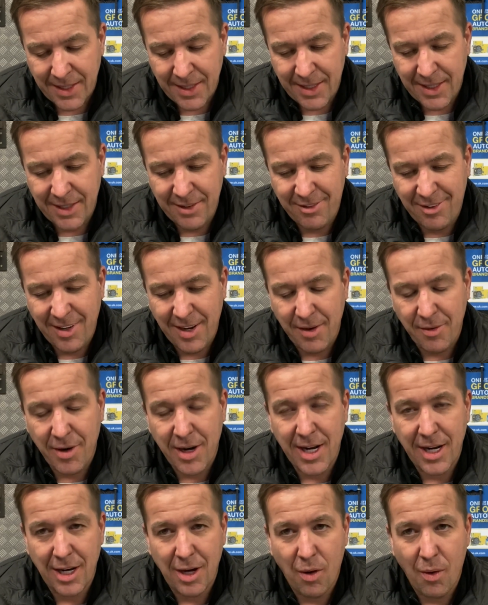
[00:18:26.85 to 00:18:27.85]

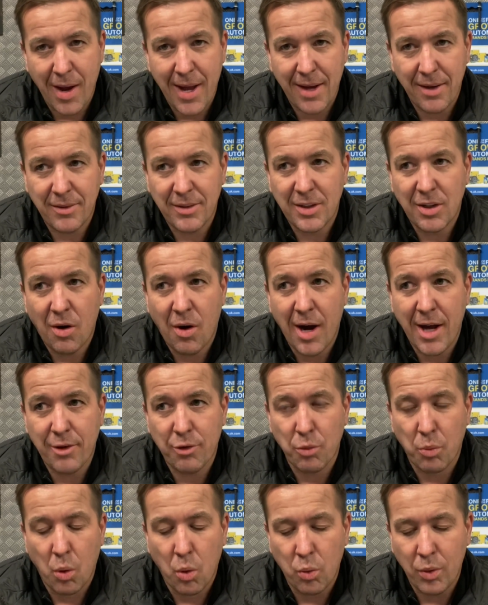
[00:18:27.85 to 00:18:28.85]
Interior light, I had
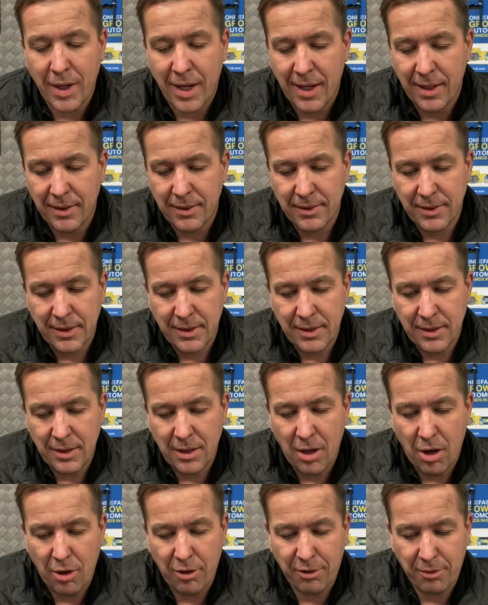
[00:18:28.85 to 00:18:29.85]
to order
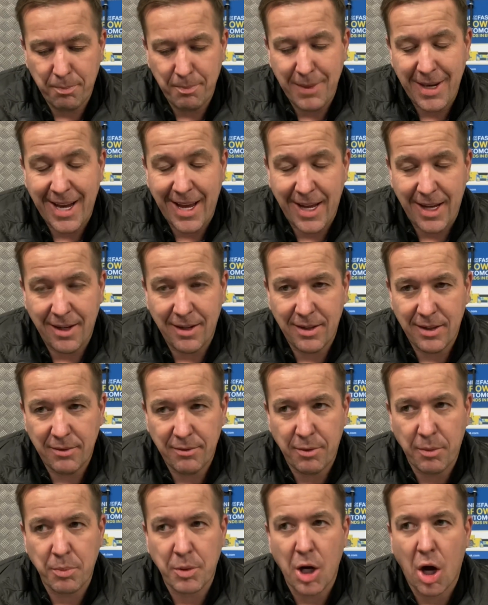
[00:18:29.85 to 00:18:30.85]
last minute
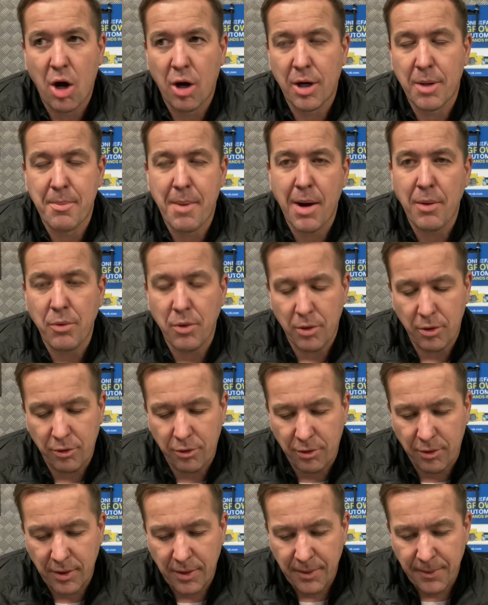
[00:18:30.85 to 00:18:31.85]
from Gala
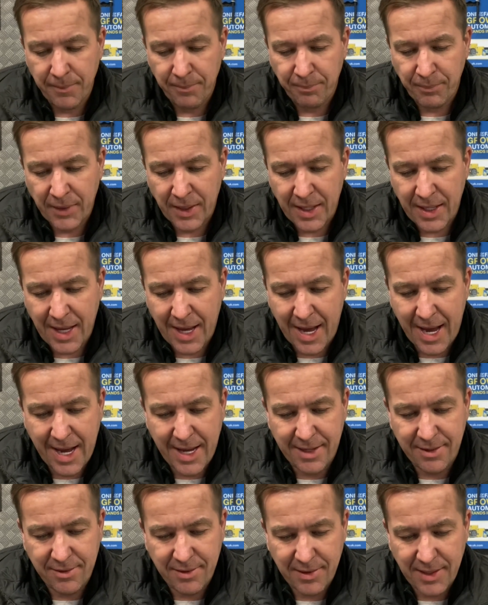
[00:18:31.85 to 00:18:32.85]
Motors,
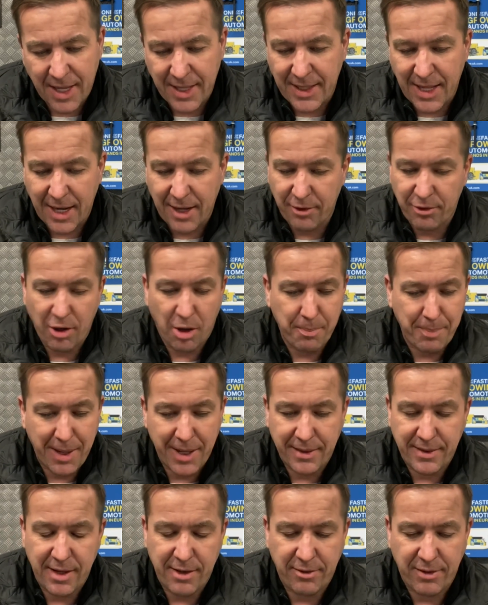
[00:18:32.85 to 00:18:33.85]
and they done us a bit
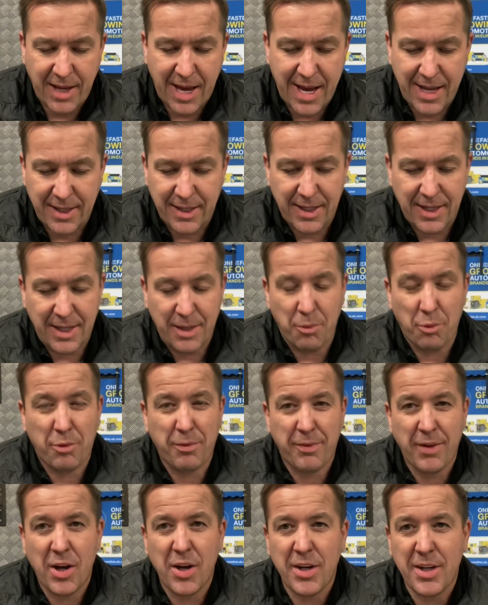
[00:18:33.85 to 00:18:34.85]
of discount, and it was
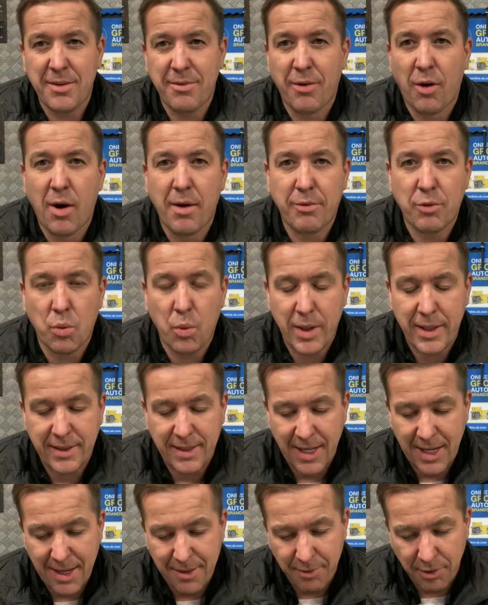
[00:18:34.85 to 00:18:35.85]
35 quid
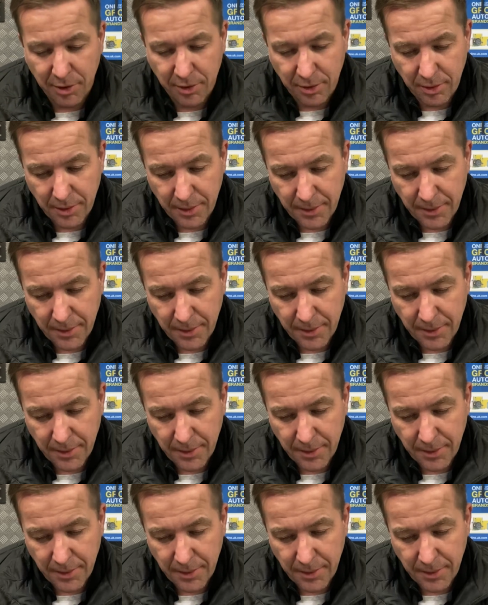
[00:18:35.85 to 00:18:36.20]
delivered.